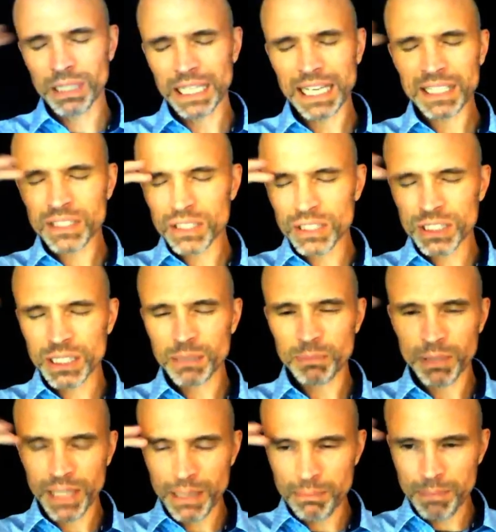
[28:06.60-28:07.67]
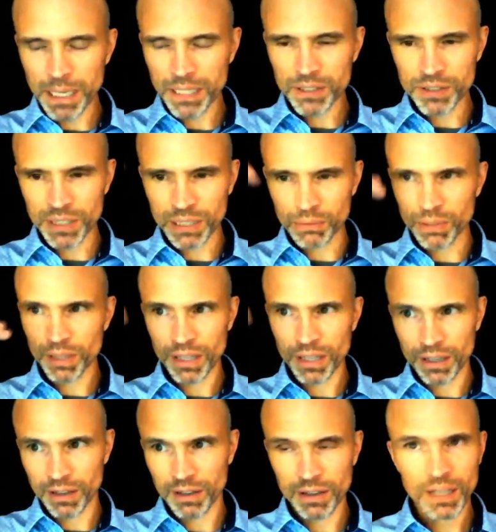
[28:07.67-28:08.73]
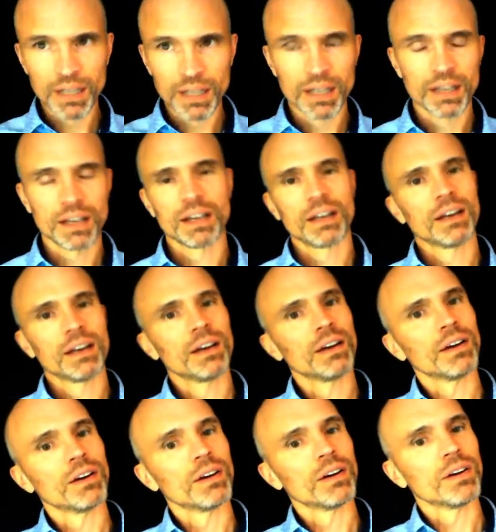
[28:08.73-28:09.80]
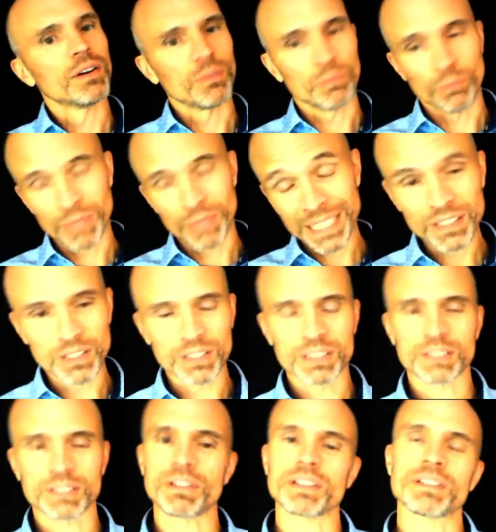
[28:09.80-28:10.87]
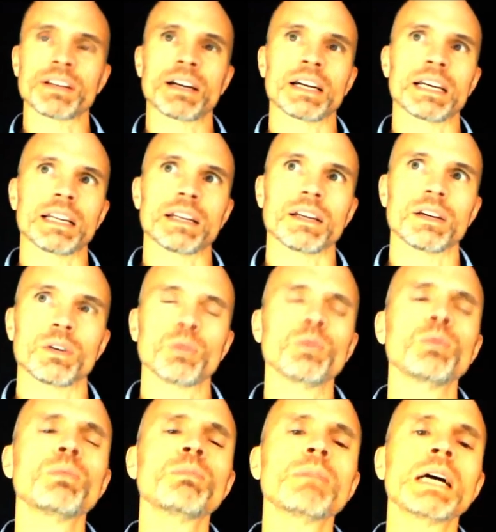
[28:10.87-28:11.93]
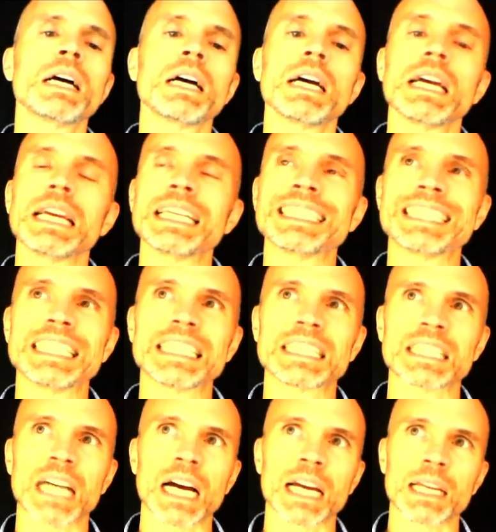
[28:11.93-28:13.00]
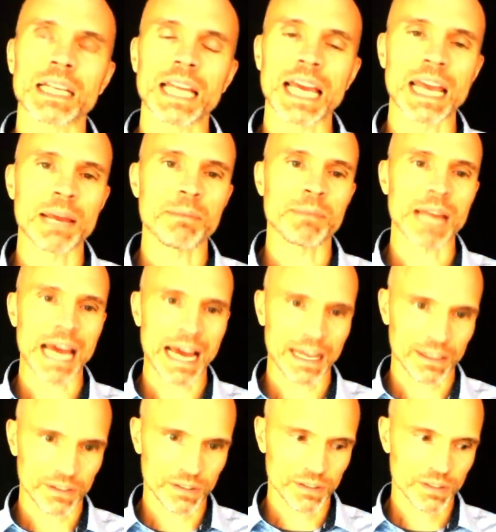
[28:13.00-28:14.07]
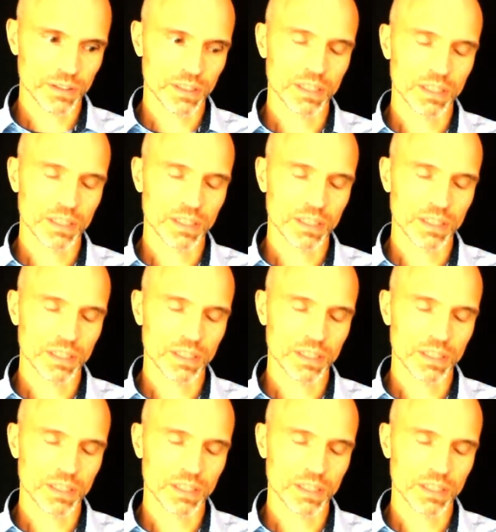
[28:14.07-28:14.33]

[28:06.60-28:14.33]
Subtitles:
relationship are they picturing with their readers of the sign? Whom is this sign aimed at?